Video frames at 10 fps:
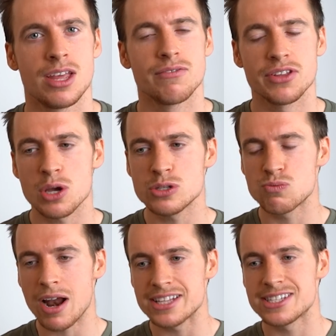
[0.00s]
For those
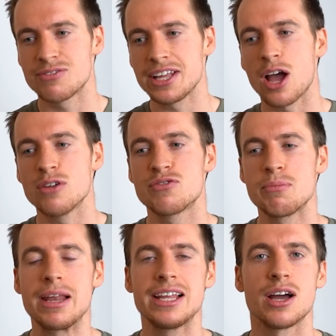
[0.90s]
relatively
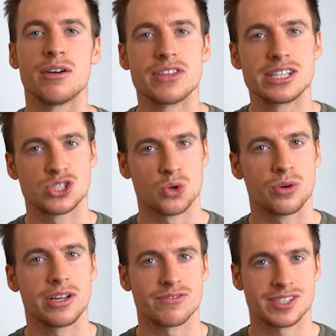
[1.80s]
unfamiliar of the
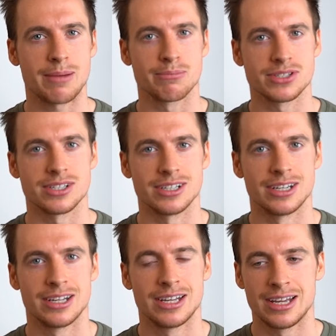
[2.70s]
story of Samson,
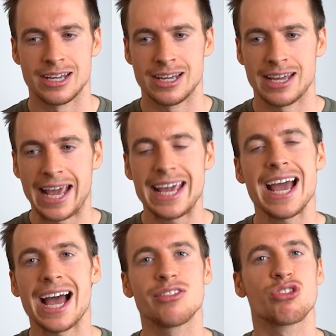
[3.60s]
he
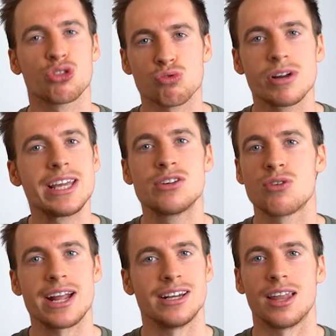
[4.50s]
had 3
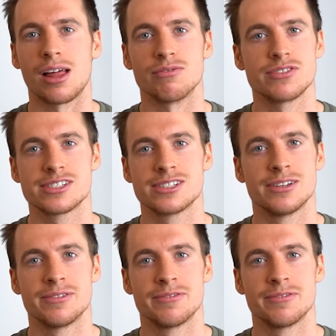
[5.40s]
great loves: